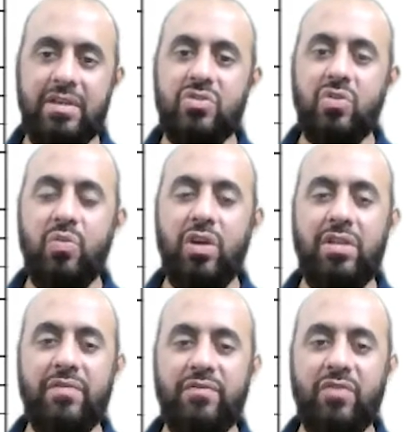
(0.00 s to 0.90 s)
so what
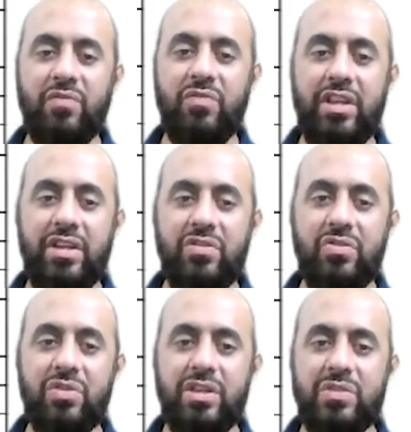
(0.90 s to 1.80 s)
what we need to
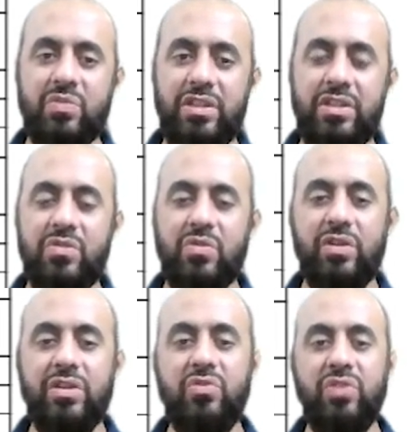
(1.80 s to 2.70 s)
do is we need to go
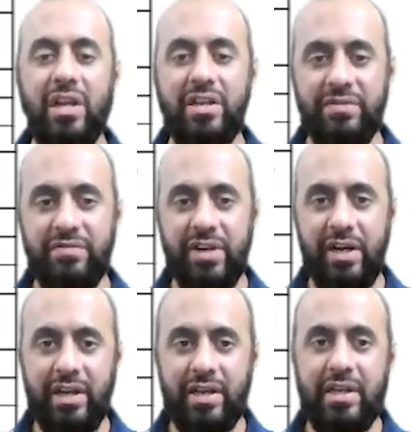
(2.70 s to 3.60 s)
into relative
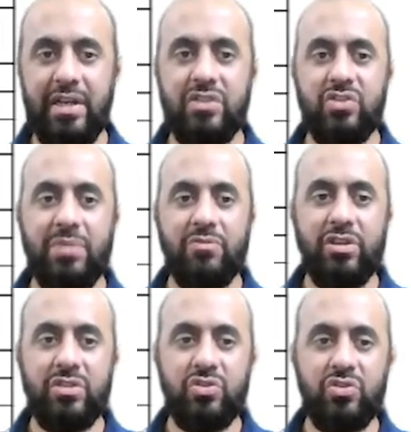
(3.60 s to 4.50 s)
grading so i'm
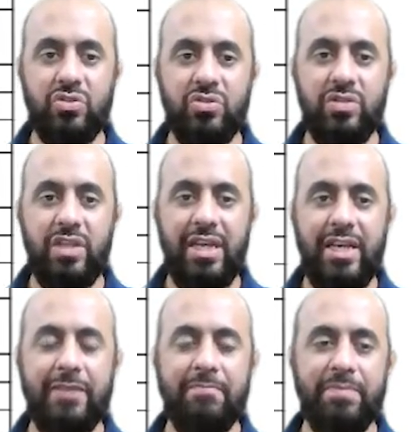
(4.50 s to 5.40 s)
going to show you
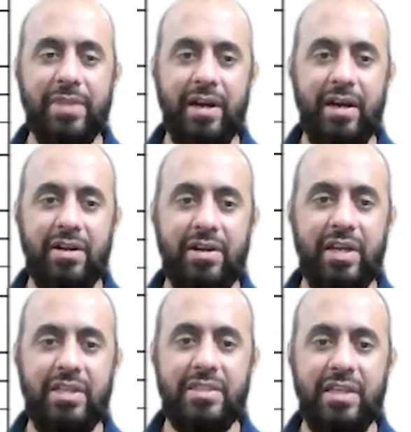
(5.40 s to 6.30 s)
the uh,
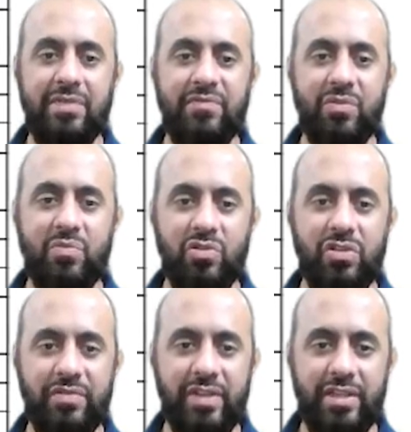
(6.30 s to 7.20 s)
grading scheme for both
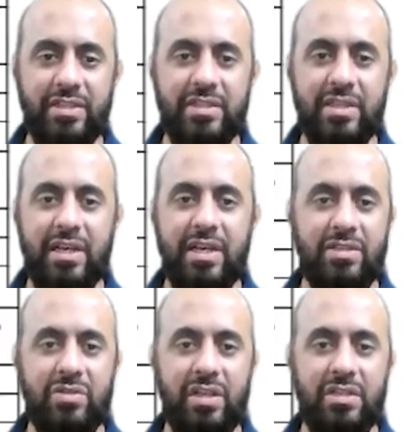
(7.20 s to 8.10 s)
of these
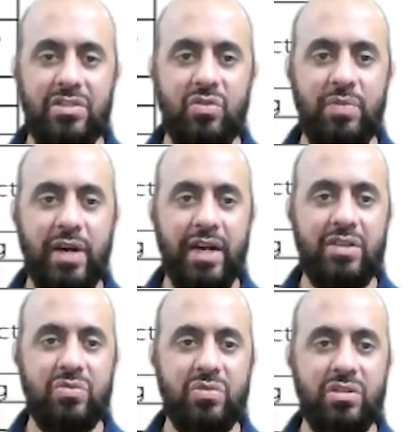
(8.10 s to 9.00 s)
so let's go back
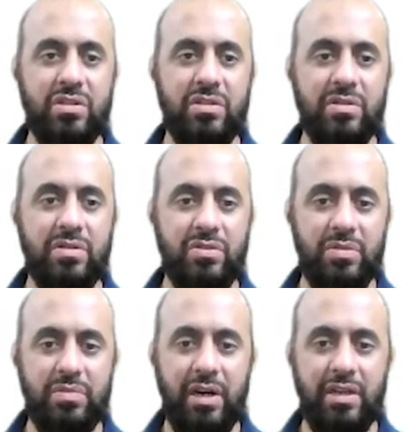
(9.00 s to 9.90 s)
to the to the
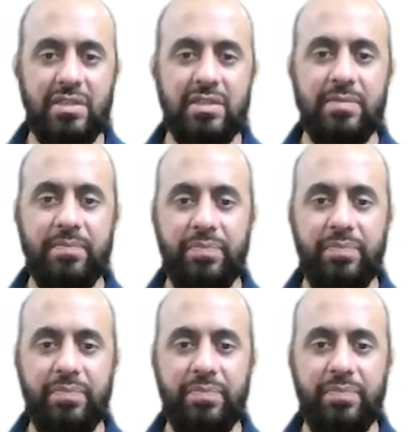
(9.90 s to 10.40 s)
marks